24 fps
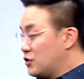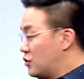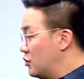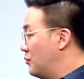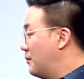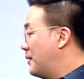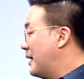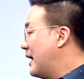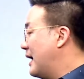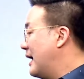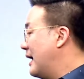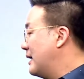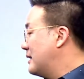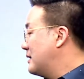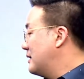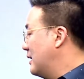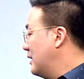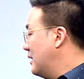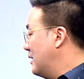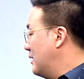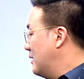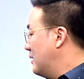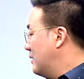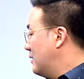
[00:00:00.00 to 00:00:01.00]
too bad.
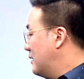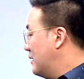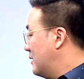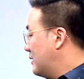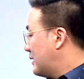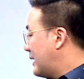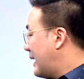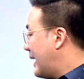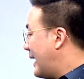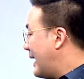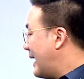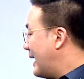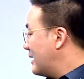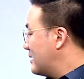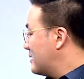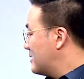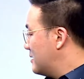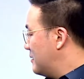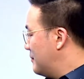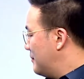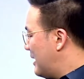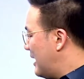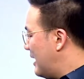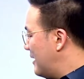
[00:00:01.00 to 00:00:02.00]
Tax,
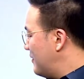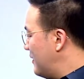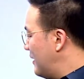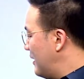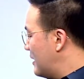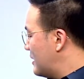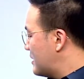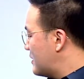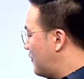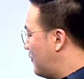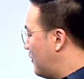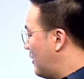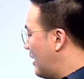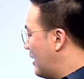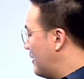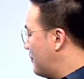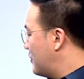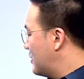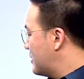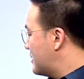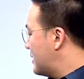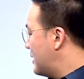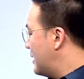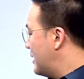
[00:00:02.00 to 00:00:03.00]
I think it's
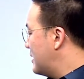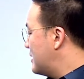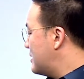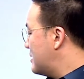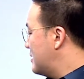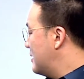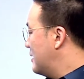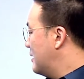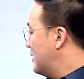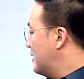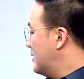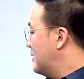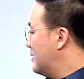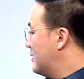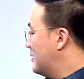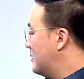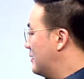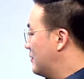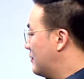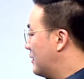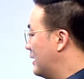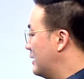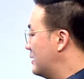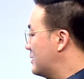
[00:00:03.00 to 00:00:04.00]
5%,
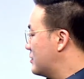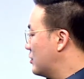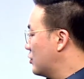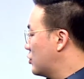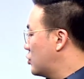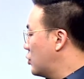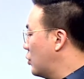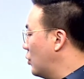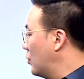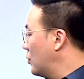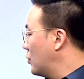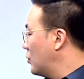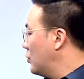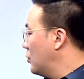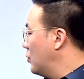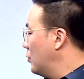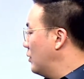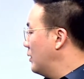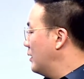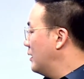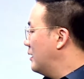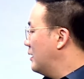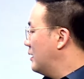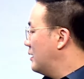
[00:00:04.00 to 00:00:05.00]
right? So total
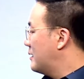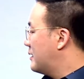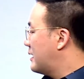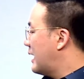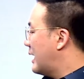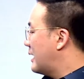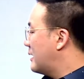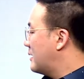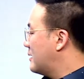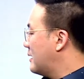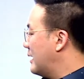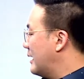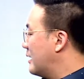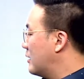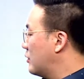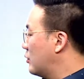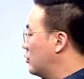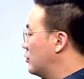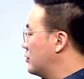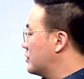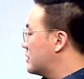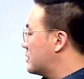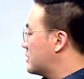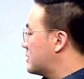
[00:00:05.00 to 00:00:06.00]
that
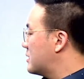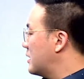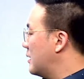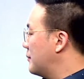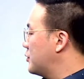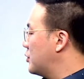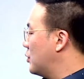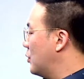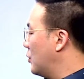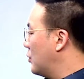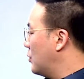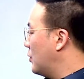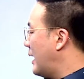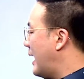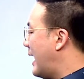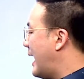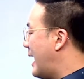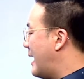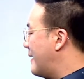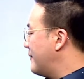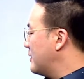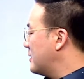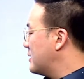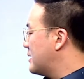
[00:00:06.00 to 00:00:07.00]
includes subtotal
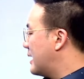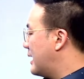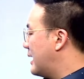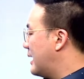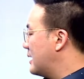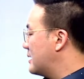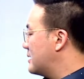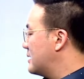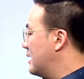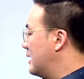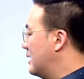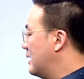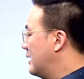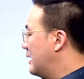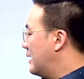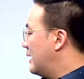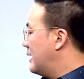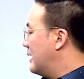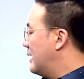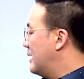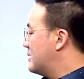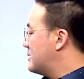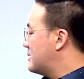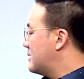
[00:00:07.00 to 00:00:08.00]
and the tax
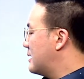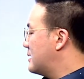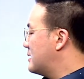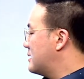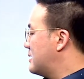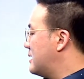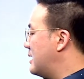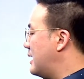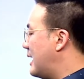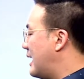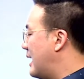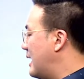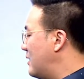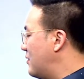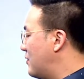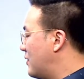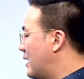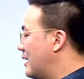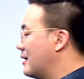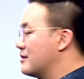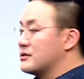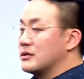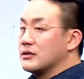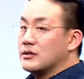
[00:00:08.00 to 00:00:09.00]
is
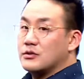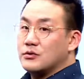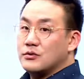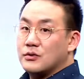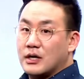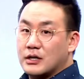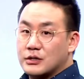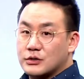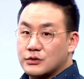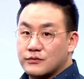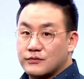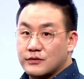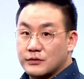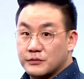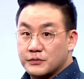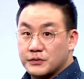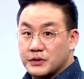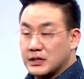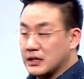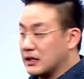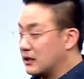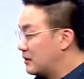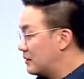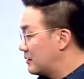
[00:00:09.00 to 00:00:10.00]

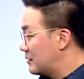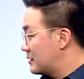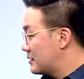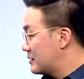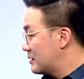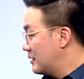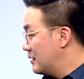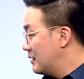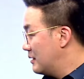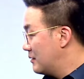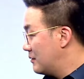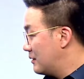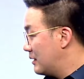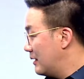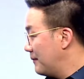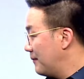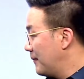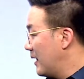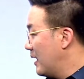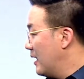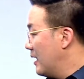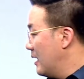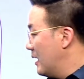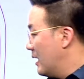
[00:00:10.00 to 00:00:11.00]
$68,250, right?
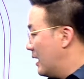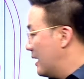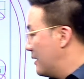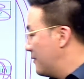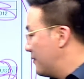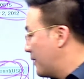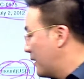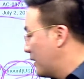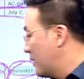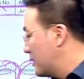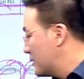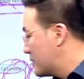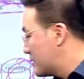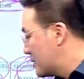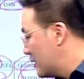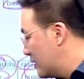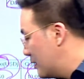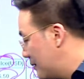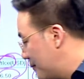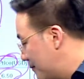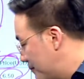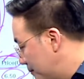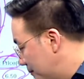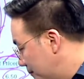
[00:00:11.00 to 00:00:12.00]
And there are
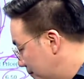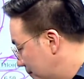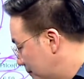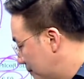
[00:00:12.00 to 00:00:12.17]
some